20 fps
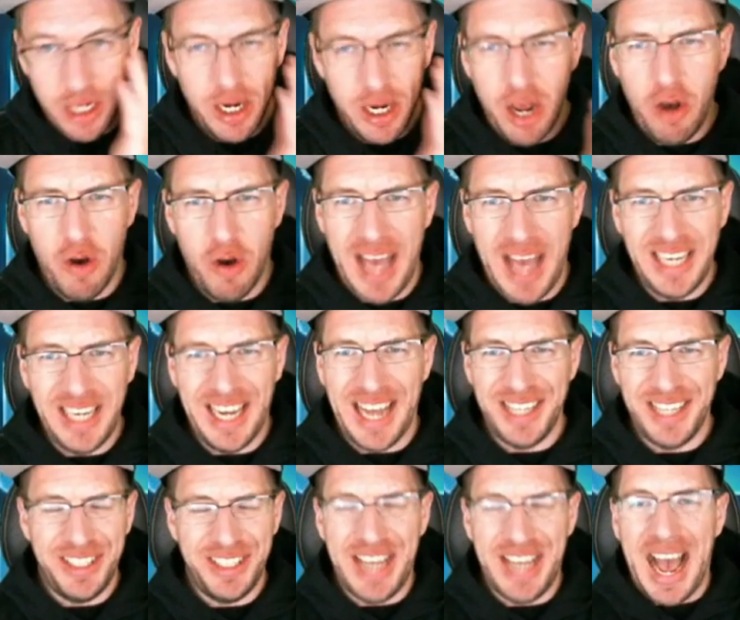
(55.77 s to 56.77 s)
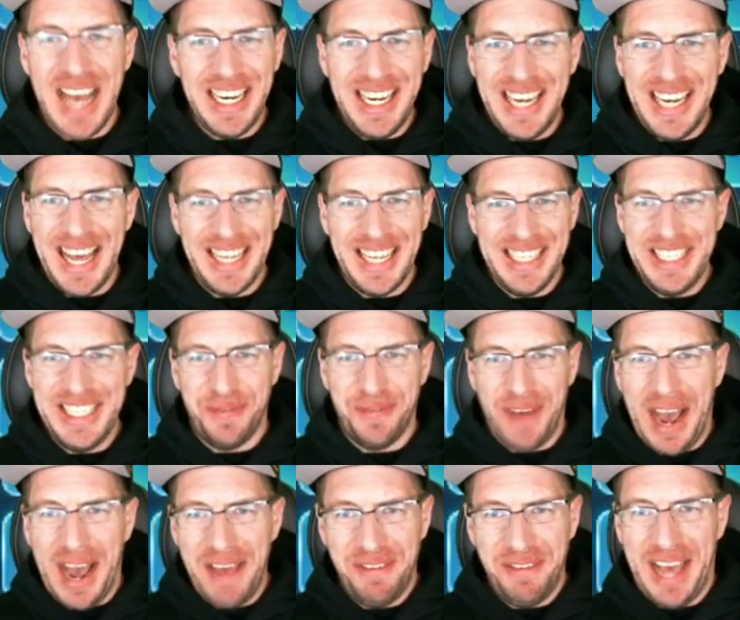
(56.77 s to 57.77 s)
No, I, I need at least
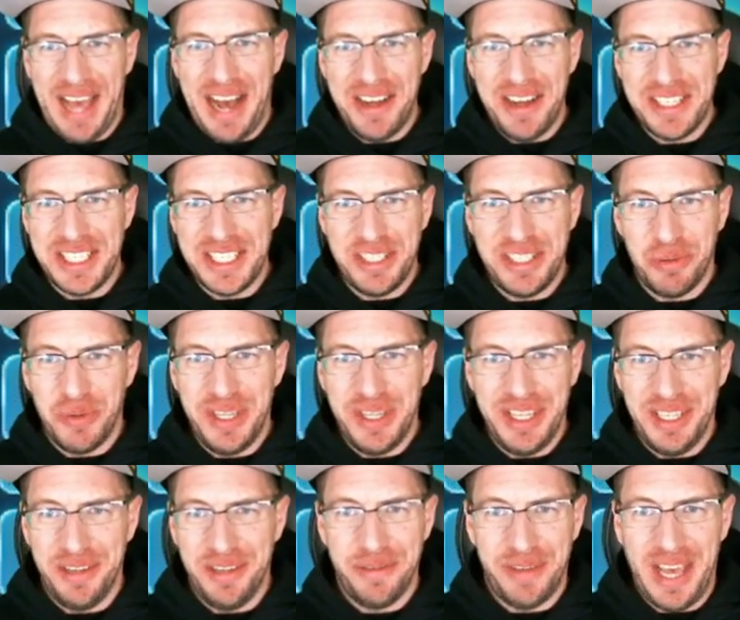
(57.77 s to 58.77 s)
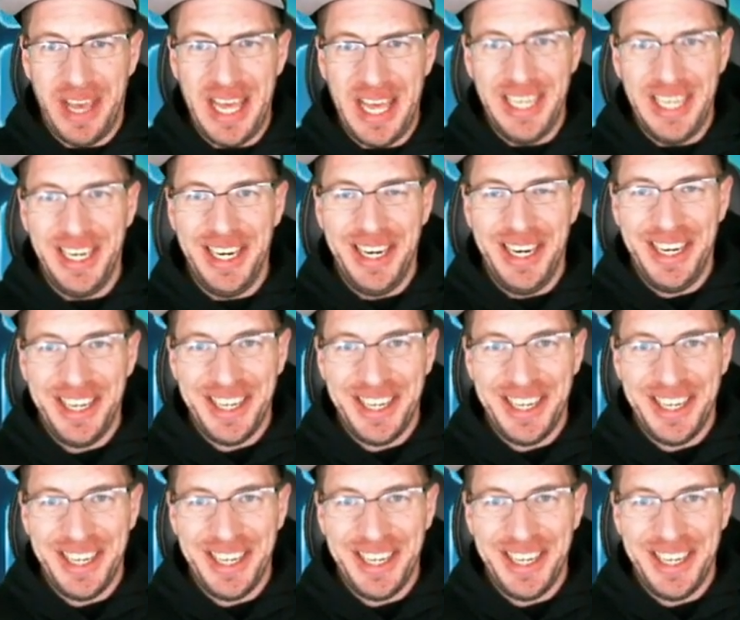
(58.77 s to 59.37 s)
5,000 to win the event.